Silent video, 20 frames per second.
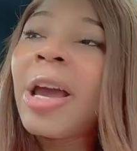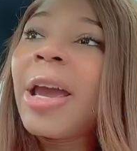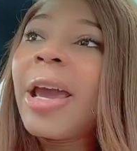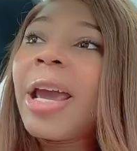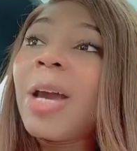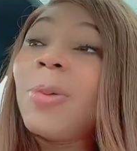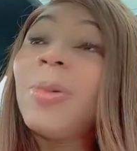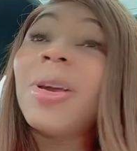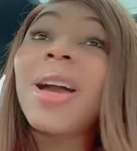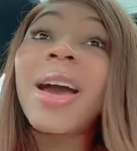
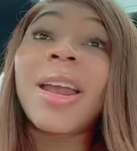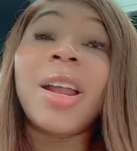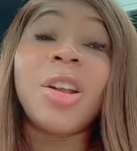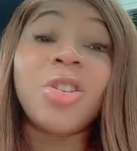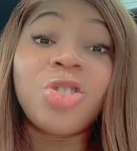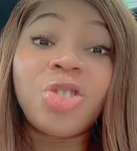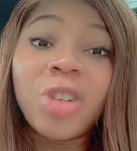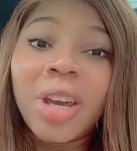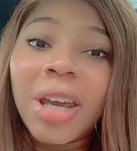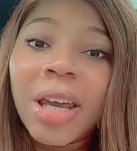Hey, we gotta
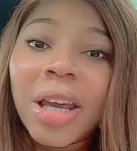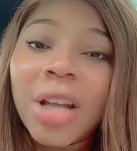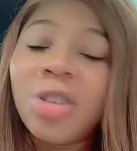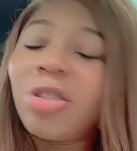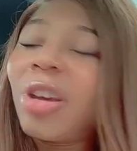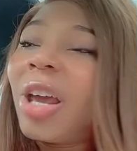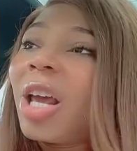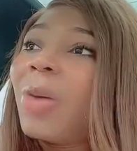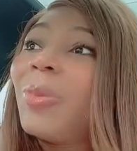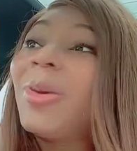change.
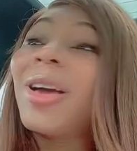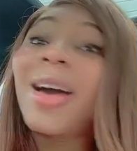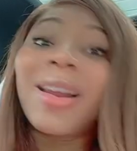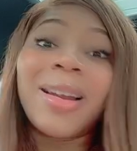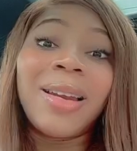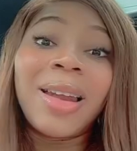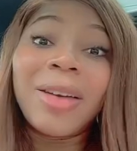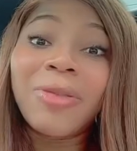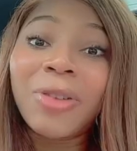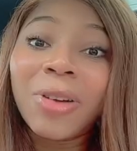Hey, we gotta
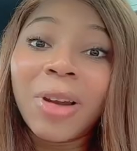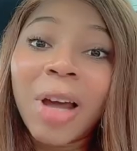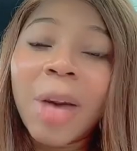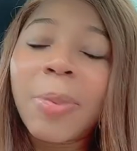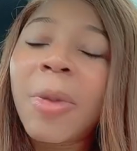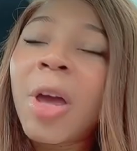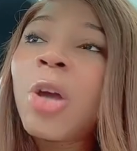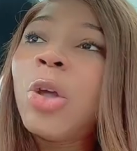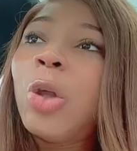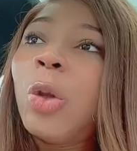level up."